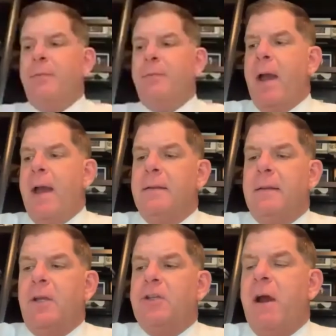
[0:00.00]
Brett.
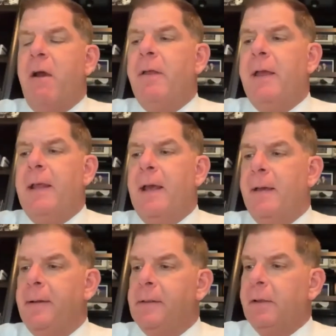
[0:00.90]
Thank you, Cheryl. And
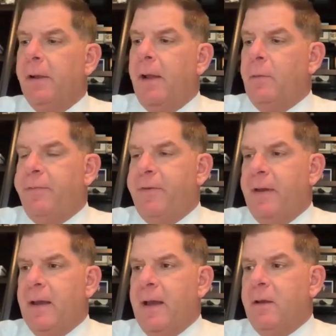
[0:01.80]
I
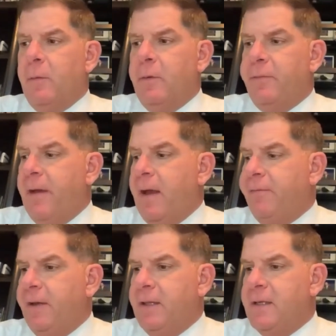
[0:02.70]

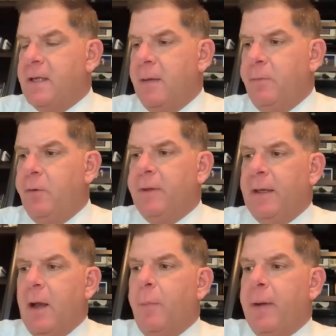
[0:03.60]
figured this
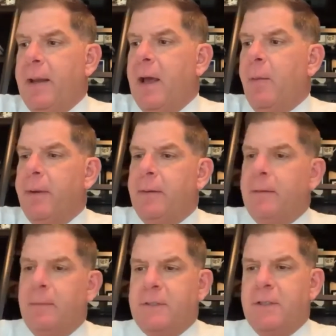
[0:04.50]
unmute thing out by now,
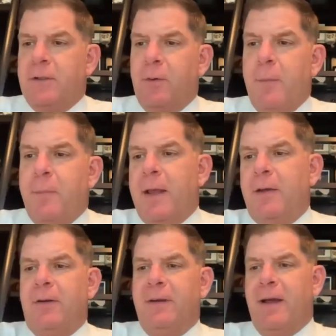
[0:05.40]
but we're still doing it,
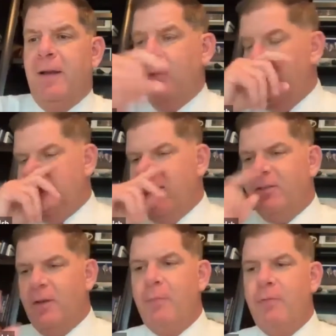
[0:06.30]
but I couldn't unmute
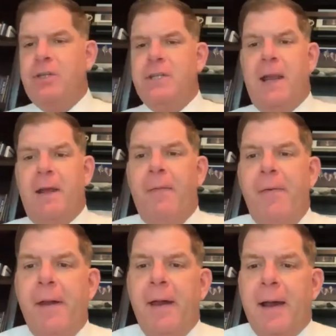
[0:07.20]
myself, so I appreciate
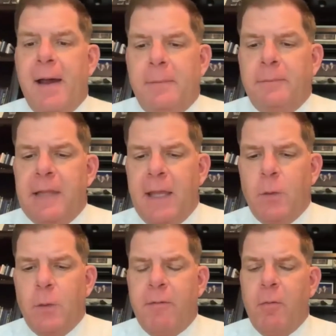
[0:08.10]
it.
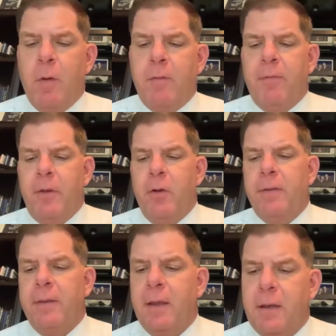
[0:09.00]
Thank you, everyone from
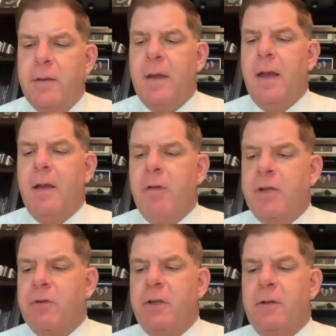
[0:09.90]
the North End
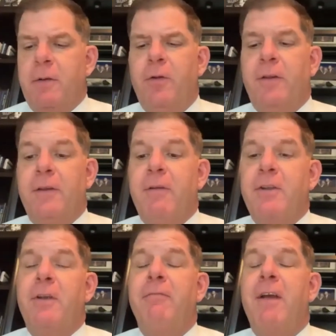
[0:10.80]

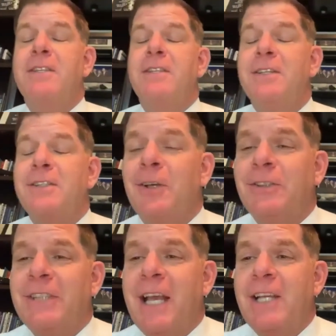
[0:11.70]
Residents
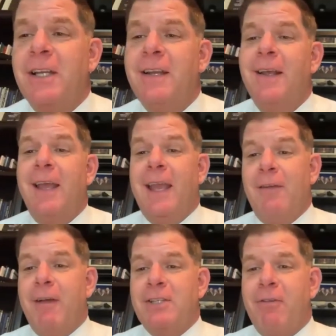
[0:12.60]
Association
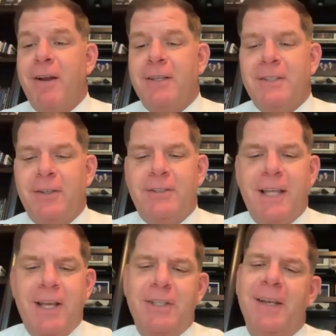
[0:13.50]
and Restaurant
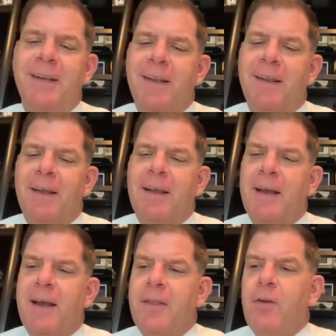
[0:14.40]
Association,
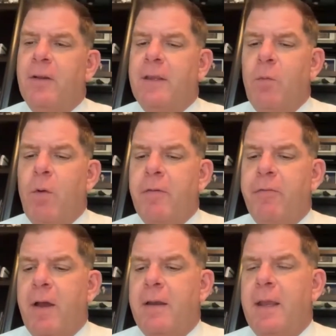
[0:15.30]
the North End
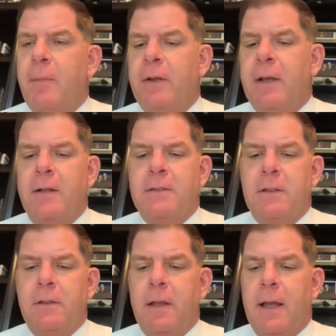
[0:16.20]
Waterfront Neighborhood
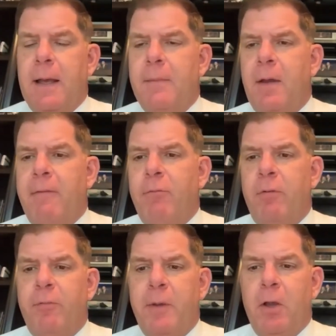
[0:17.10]
Council,
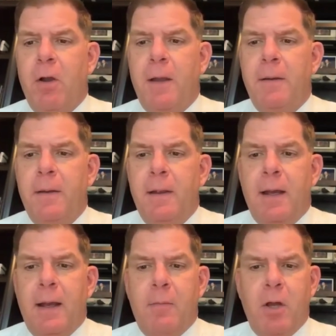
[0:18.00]
everyone for being on.
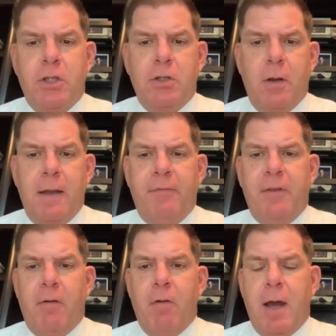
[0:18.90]
I'm not sure if
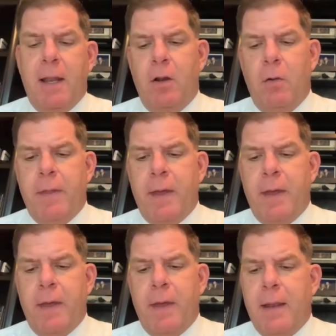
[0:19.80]
they're on. I know
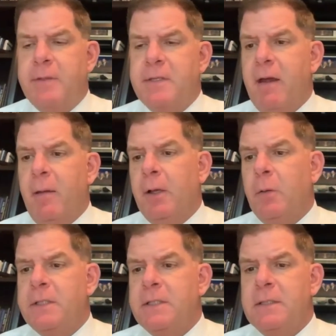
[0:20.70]
that Representative
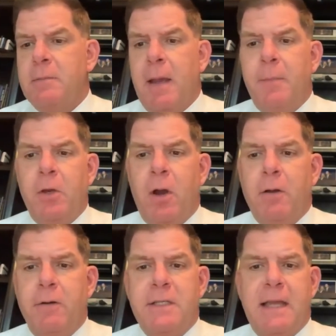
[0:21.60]
Amekowitz might
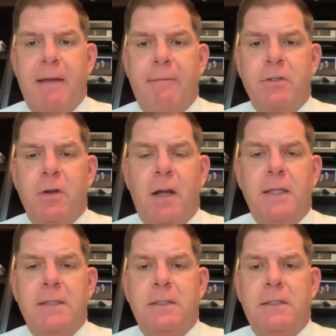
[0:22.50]
be on, or staff is
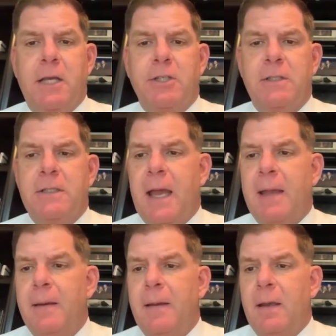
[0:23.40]
on. He's in session
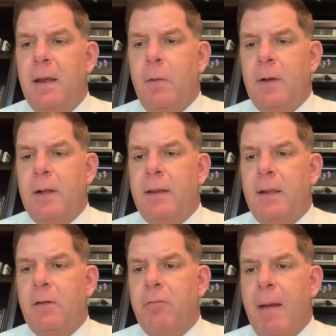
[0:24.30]
today. I want to
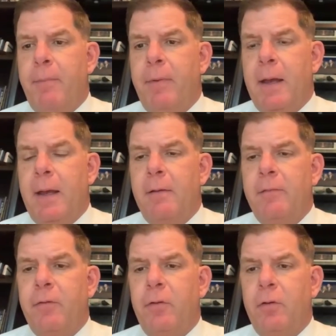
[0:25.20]
thank the rep
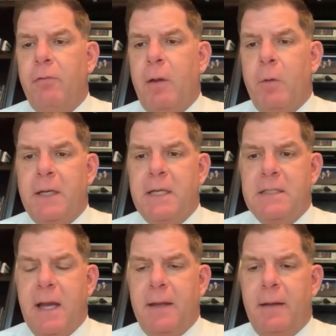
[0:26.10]
for the great work he's
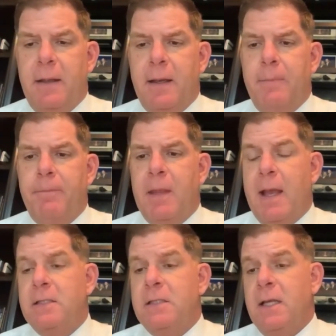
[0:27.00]
done
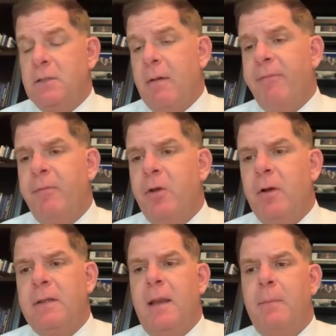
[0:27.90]
as a rep from the
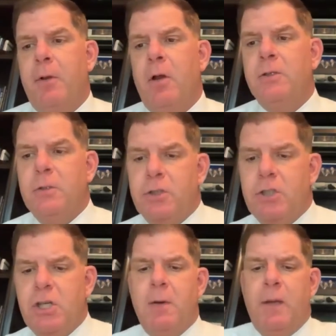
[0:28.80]
North End, but also as
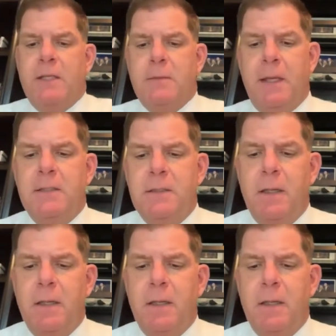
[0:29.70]
chairman of Ways and Means.